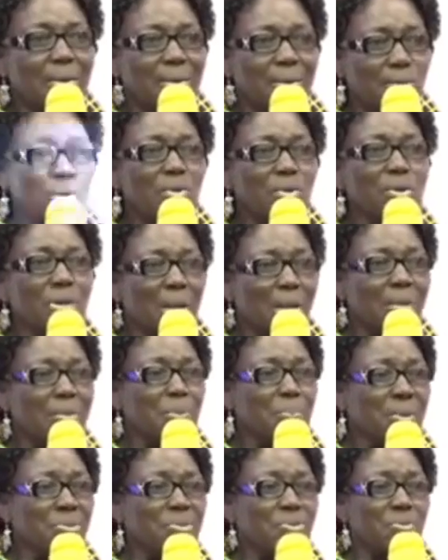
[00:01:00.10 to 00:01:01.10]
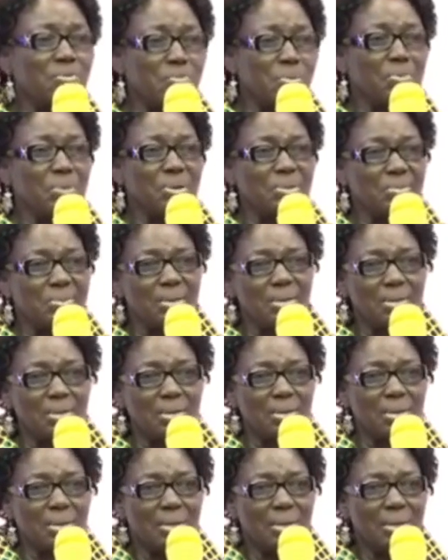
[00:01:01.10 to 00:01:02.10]
not like the person of the President,
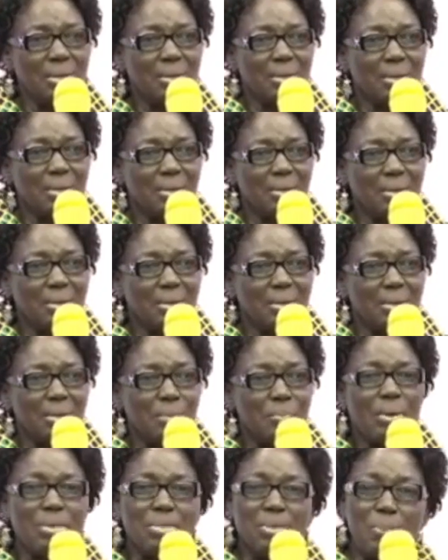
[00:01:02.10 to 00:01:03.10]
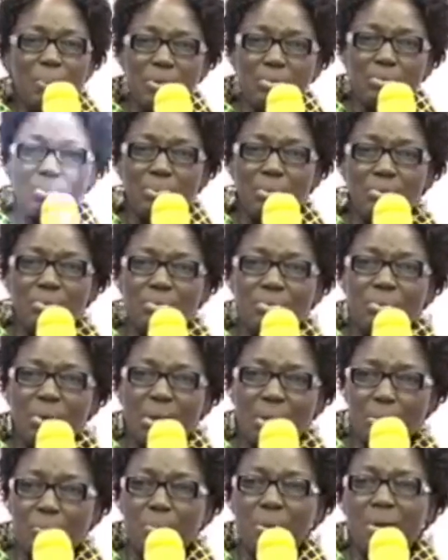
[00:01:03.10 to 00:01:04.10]
but the passports you are
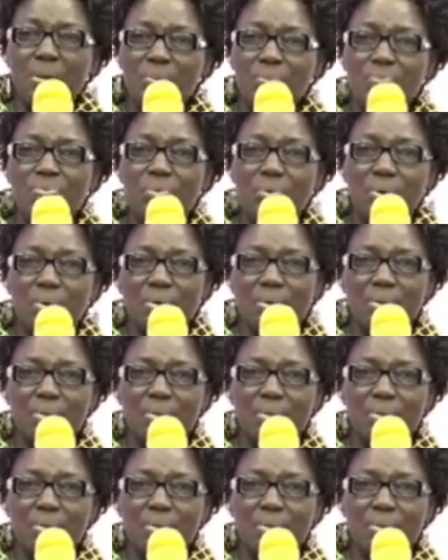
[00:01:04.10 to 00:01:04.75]
clamoring for,